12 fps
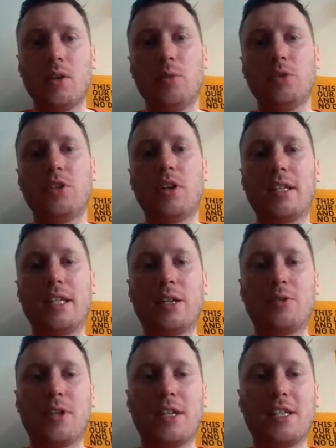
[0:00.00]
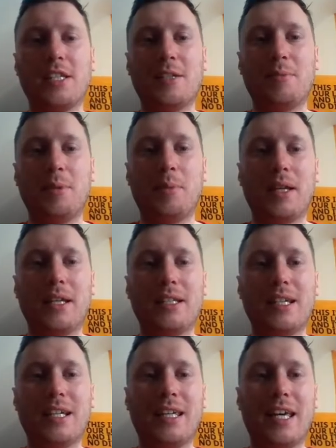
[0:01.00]
Would you like the Liquidator to be
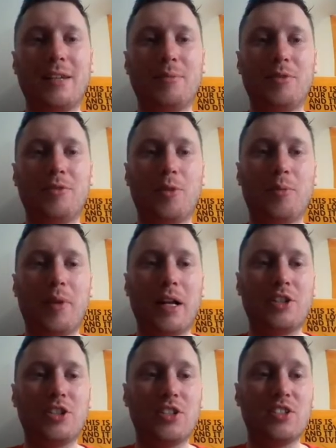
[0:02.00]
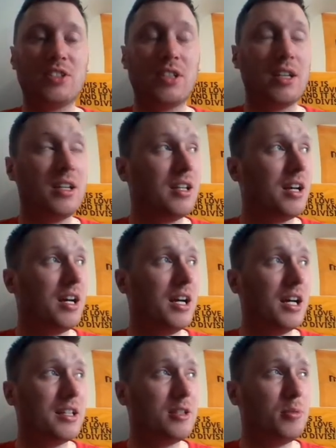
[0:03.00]
played again before matches?
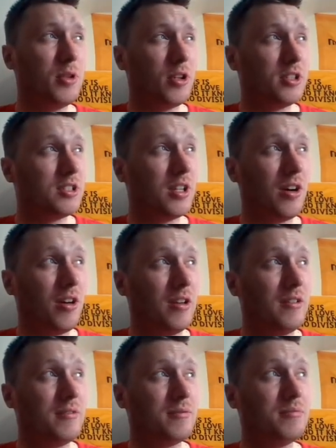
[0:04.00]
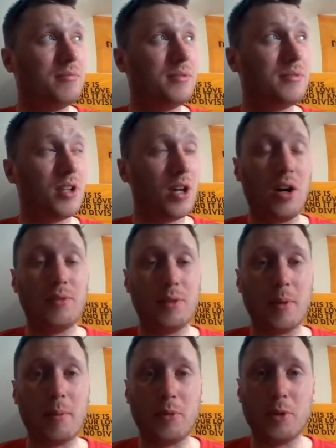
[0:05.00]
To be honest, I can't
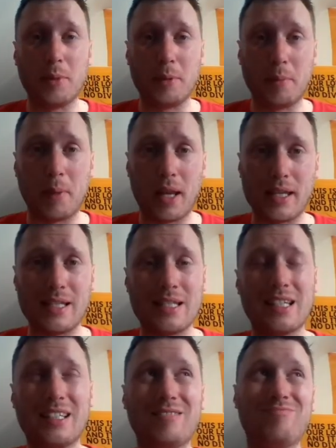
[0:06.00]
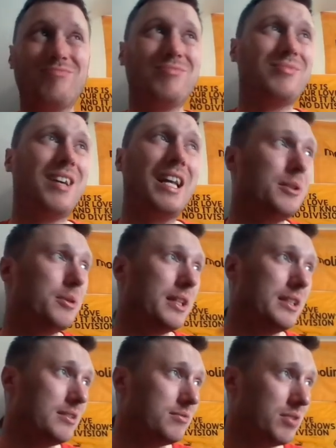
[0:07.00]
remember it being played
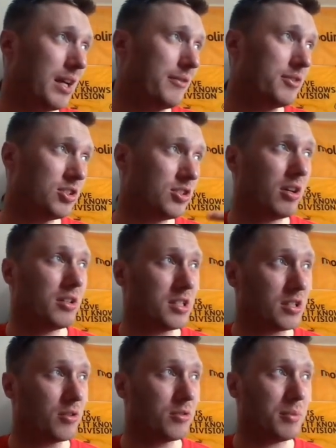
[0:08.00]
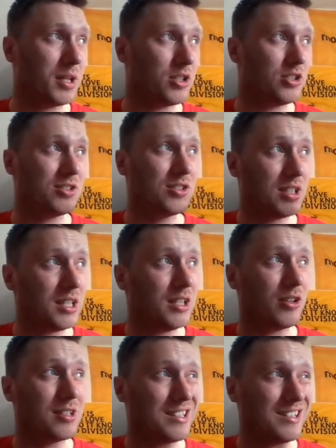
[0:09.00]
anyway, having started to go to matches
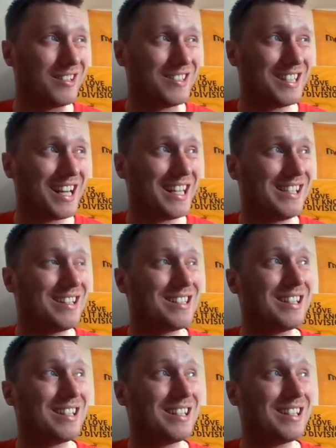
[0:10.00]
in 1998.